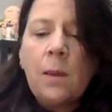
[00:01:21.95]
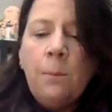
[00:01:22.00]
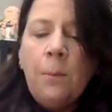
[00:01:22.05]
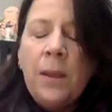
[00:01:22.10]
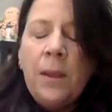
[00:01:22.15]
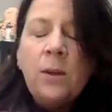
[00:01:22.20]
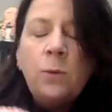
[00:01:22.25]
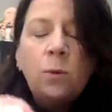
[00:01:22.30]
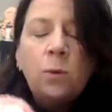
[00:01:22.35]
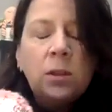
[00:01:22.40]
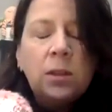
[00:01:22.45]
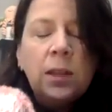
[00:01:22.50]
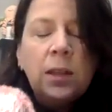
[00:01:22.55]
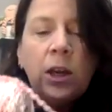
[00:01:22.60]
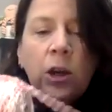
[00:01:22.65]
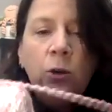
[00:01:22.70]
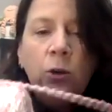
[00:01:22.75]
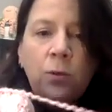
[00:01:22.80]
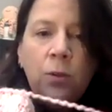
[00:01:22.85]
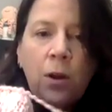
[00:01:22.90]
but it will
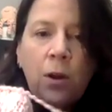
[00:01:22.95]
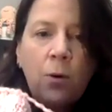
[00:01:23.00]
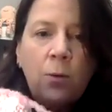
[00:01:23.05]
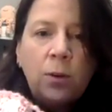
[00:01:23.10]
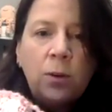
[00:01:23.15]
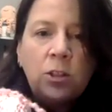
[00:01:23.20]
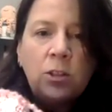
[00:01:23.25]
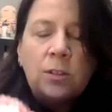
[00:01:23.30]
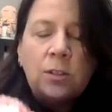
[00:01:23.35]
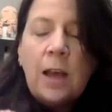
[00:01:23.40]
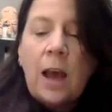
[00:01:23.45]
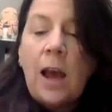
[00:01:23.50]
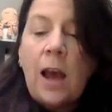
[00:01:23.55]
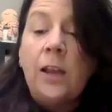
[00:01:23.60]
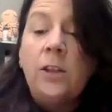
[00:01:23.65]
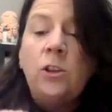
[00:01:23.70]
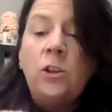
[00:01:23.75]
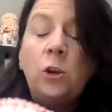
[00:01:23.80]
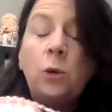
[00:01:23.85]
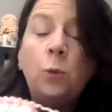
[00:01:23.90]
let you know which
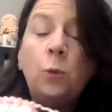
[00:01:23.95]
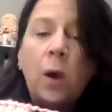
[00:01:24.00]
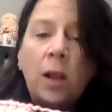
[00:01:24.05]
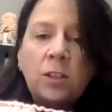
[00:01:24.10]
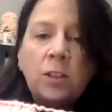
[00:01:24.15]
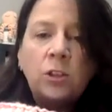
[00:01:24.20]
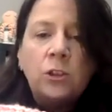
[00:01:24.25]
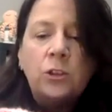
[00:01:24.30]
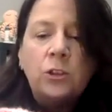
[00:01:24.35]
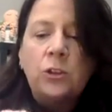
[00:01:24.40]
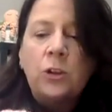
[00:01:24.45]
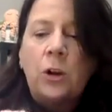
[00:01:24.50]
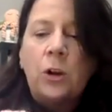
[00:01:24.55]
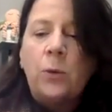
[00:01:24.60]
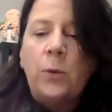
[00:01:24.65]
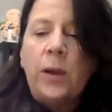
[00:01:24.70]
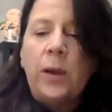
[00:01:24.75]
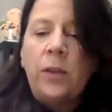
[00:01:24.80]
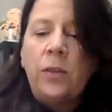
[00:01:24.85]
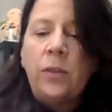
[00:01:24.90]
side you want to
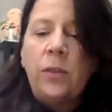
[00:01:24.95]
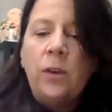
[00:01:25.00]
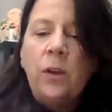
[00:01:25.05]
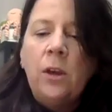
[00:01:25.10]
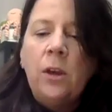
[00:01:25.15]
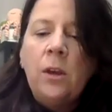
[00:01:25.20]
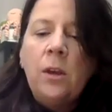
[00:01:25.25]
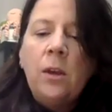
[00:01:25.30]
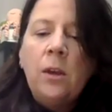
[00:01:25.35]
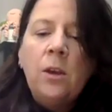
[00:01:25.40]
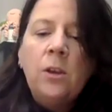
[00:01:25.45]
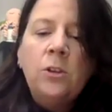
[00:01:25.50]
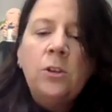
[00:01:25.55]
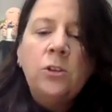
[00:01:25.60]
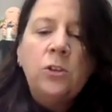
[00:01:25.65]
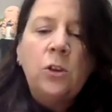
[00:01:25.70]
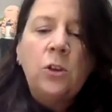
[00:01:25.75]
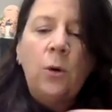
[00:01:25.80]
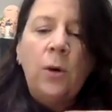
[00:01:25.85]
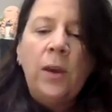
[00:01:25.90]
start with.
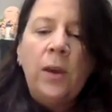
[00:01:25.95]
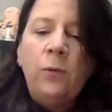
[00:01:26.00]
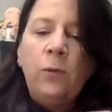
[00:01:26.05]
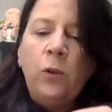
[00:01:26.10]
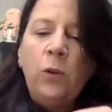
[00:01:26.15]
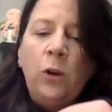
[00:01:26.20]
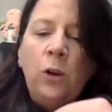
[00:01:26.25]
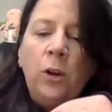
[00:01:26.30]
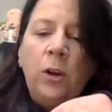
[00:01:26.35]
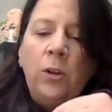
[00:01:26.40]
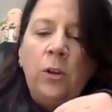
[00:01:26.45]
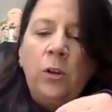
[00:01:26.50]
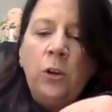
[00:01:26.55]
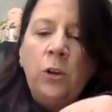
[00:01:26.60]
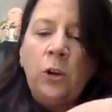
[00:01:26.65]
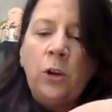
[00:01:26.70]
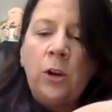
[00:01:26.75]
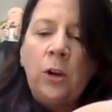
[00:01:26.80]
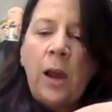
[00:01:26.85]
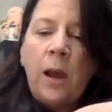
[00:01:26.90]
So if you're
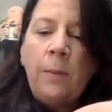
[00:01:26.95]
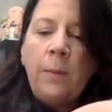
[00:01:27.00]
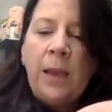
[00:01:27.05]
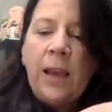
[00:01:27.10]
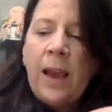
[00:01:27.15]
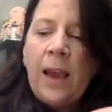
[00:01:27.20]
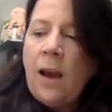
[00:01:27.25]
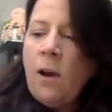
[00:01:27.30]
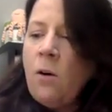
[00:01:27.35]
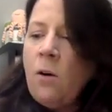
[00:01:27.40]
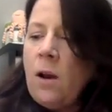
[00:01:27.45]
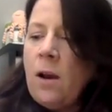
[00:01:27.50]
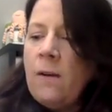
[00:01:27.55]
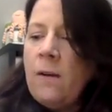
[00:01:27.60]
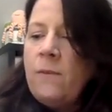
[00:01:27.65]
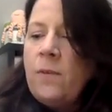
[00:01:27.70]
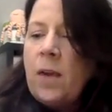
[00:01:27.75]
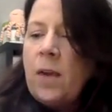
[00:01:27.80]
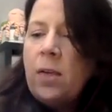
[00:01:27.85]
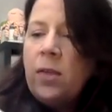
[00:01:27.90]
coming out
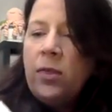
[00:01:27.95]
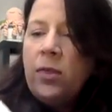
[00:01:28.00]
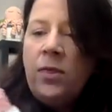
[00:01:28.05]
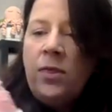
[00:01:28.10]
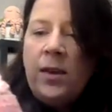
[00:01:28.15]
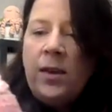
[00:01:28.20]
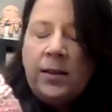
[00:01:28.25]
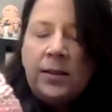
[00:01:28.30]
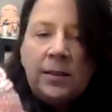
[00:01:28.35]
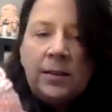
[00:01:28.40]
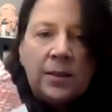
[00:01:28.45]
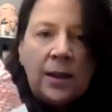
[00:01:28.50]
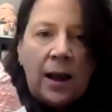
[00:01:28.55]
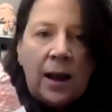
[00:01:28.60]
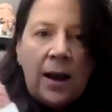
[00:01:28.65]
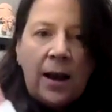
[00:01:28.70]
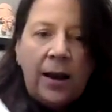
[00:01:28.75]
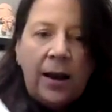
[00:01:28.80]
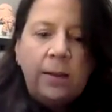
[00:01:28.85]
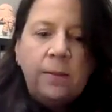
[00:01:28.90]
of this
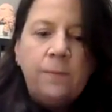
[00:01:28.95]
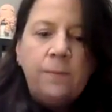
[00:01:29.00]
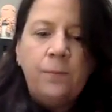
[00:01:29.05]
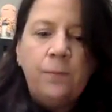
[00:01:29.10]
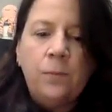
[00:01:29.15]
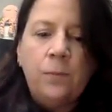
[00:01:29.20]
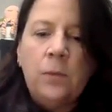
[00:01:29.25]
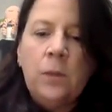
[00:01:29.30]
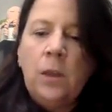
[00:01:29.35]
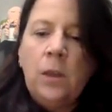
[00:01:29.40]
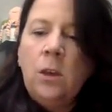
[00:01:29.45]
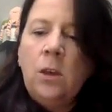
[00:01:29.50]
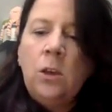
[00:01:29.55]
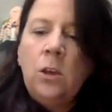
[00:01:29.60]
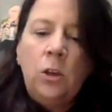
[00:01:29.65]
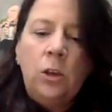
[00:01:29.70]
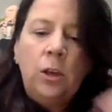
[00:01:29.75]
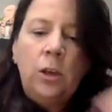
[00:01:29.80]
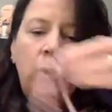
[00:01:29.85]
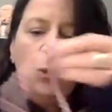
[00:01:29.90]
side,
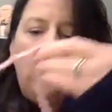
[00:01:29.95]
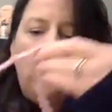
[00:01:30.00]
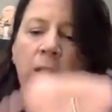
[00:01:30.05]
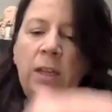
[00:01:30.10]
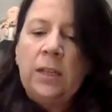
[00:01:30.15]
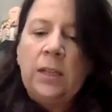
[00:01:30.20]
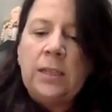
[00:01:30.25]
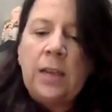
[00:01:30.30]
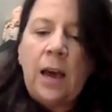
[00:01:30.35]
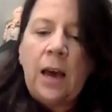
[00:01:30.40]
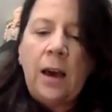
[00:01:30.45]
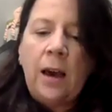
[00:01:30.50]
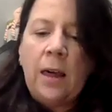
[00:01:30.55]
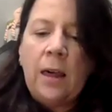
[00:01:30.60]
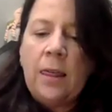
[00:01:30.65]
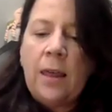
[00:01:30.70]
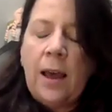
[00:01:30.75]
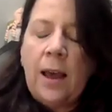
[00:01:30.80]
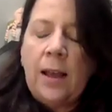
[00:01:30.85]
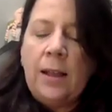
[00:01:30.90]
you're going to want to tuck
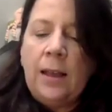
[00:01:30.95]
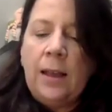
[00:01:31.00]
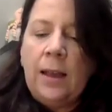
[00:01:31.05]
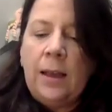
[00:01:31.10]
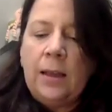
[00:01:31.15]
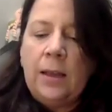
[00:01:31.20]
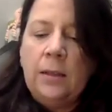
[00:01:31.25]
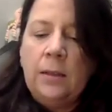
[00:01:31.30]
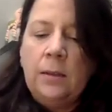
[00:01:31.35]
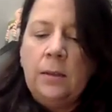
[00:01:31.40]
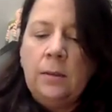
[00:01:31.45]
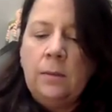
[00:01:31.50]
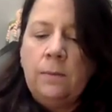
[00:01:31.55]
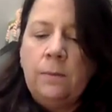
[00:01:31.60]
that in.